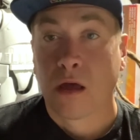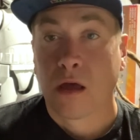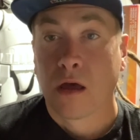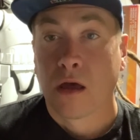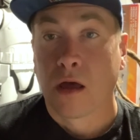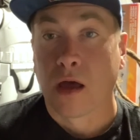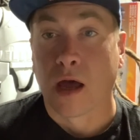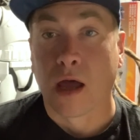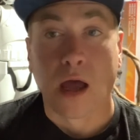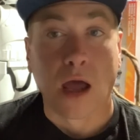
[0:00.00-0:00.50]

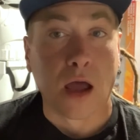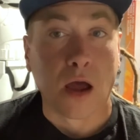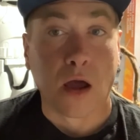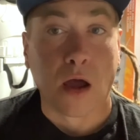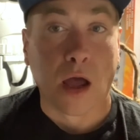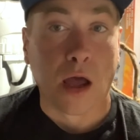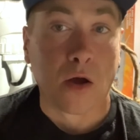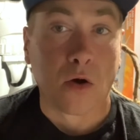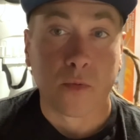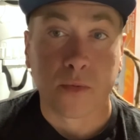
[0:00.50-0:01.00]

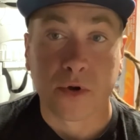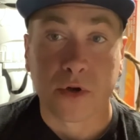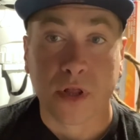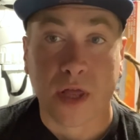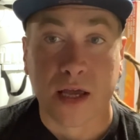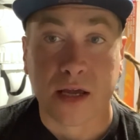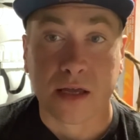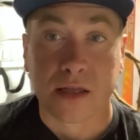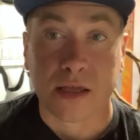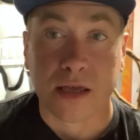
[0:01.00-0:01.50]
I hope you're
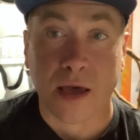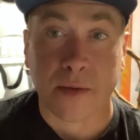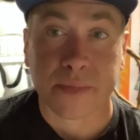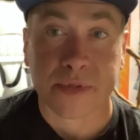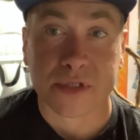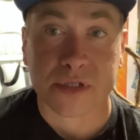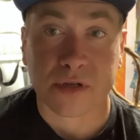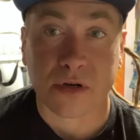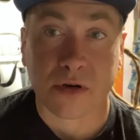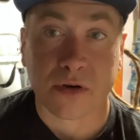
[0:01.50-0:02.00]
liking the
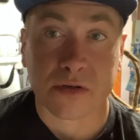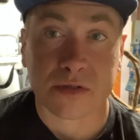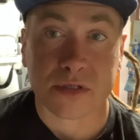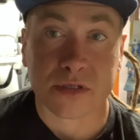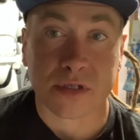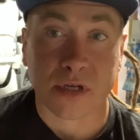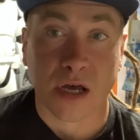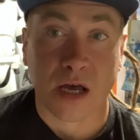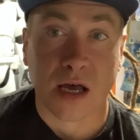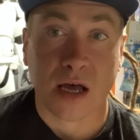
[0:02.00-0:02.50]

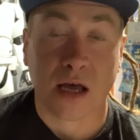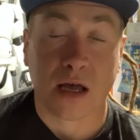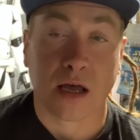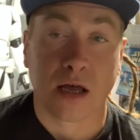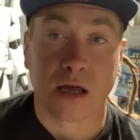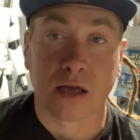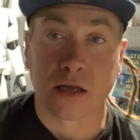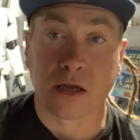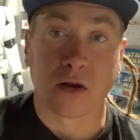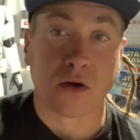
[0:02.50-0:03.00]
episodes.
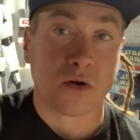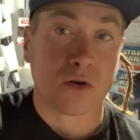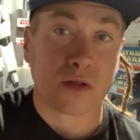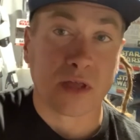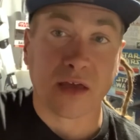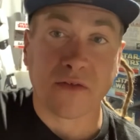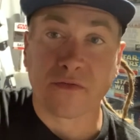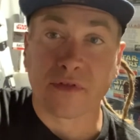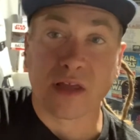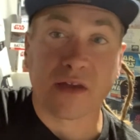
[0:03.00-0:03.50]
You know,
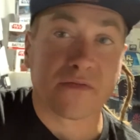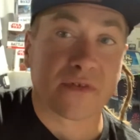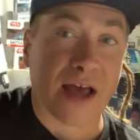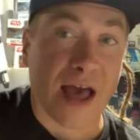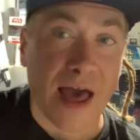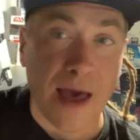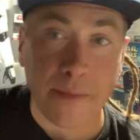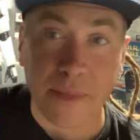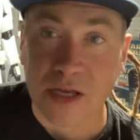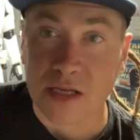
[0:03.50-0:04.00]
leave
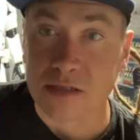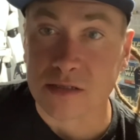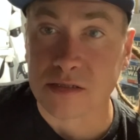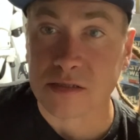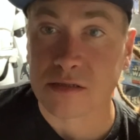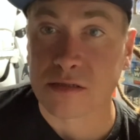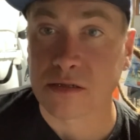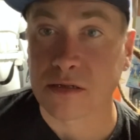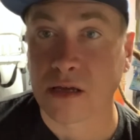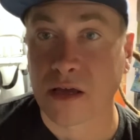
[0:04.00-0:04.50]

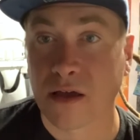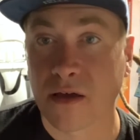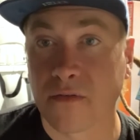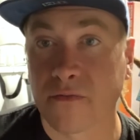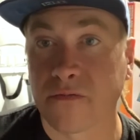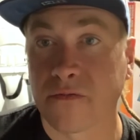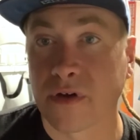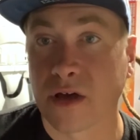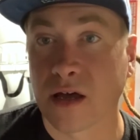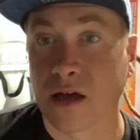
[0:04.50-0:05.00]
comments
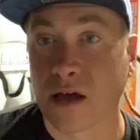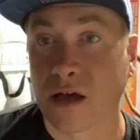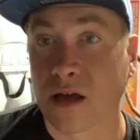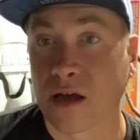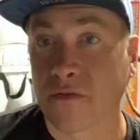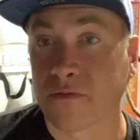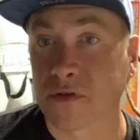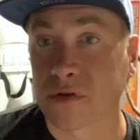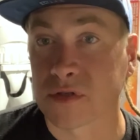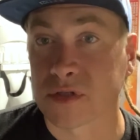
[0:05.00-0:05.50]
if
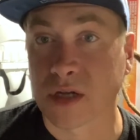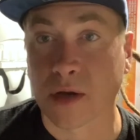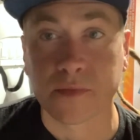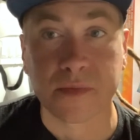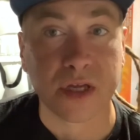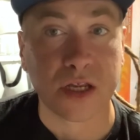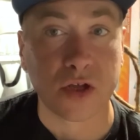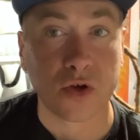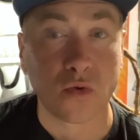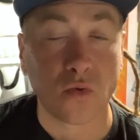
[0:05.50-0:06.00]
there's
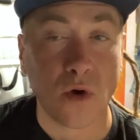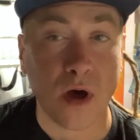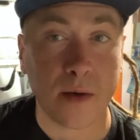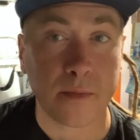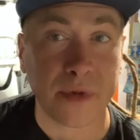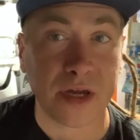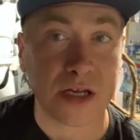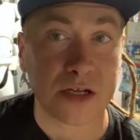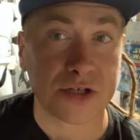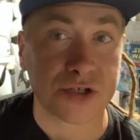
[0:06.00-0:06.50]
something you want
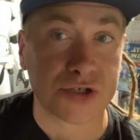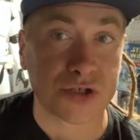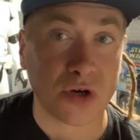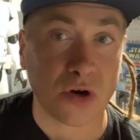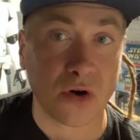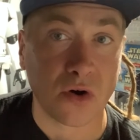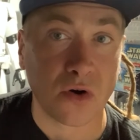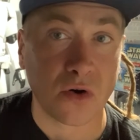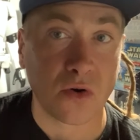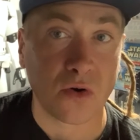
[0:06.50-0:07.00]
me to
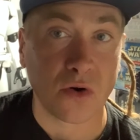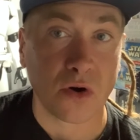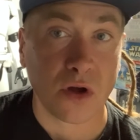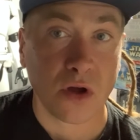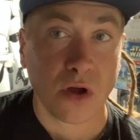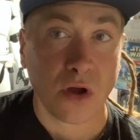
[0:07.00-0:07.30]
show.